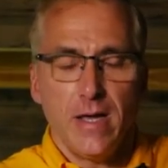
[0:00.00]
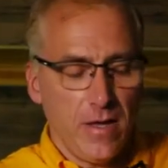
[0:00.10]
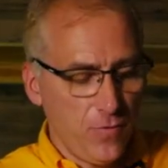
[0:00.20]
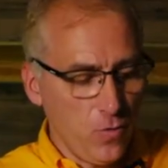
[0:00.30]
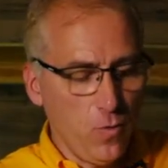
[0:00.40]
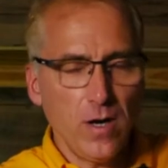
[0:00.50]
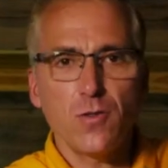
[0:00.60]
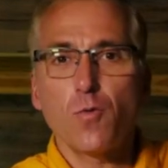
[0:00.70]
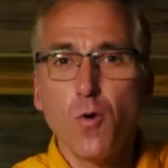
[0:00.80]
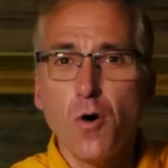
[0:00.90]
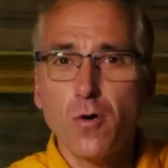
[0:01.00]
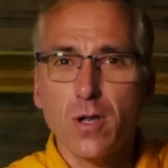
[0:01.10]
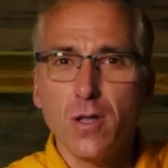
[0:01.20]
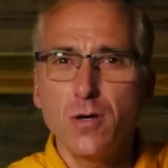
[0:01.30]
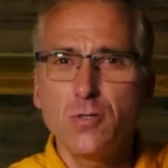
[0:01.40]
If you wear the wrong
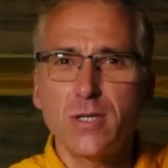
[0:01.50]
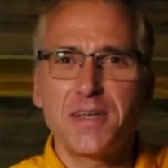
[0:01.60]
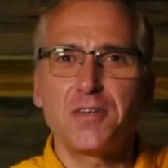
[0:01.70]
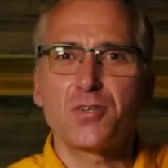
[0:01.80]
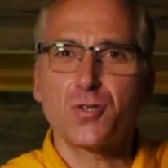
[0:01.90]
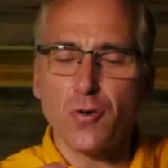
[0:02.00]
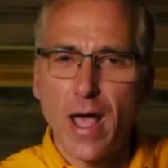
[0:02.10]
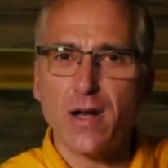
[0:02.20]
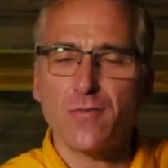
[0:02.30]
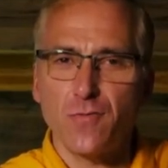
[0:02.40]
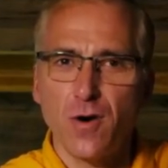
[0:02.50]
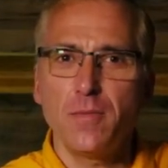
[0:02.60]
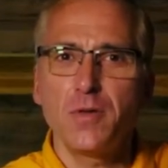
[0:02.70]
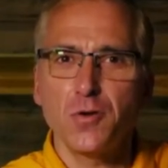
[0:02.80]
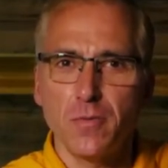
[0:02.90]
clothes, it can distract
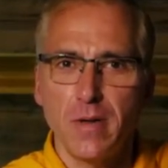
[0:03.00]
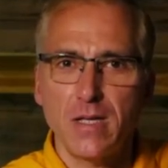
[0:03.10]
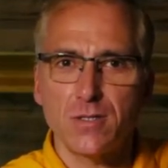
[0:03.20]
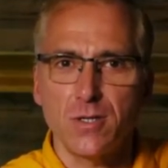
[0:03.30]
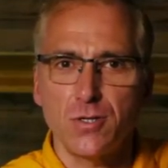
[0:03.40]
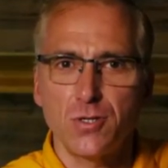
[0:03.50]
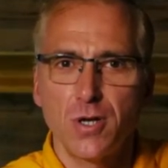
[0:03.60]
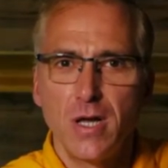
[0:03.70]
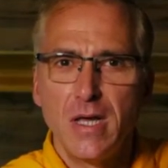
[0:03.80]
from your message.